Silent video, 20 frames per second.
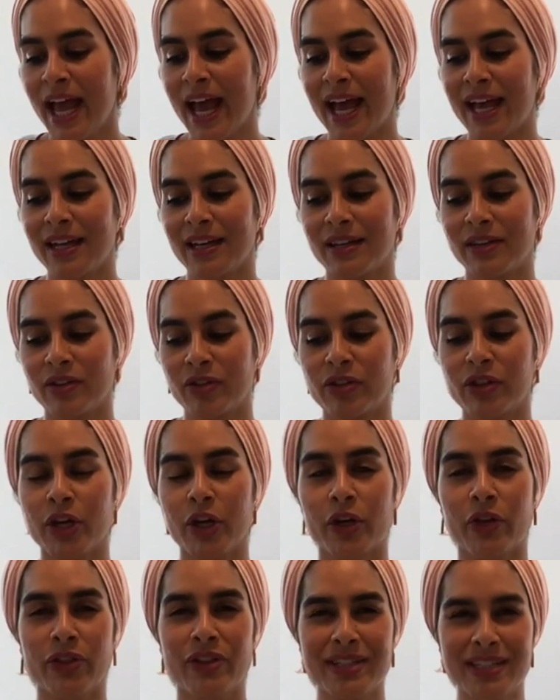And
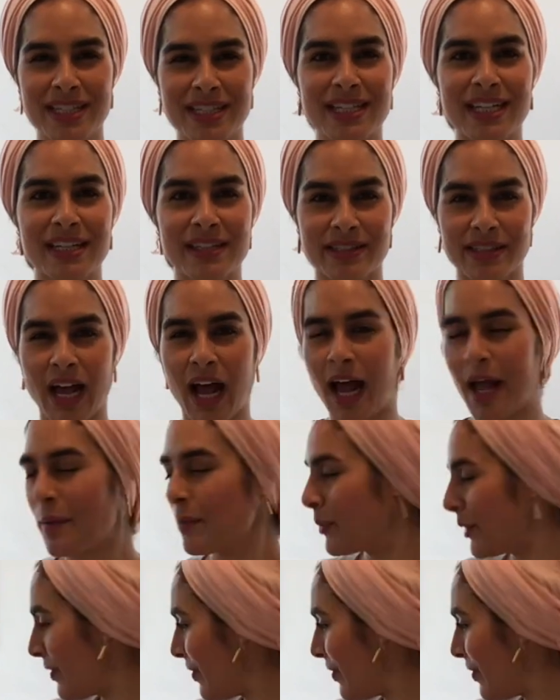this is at a time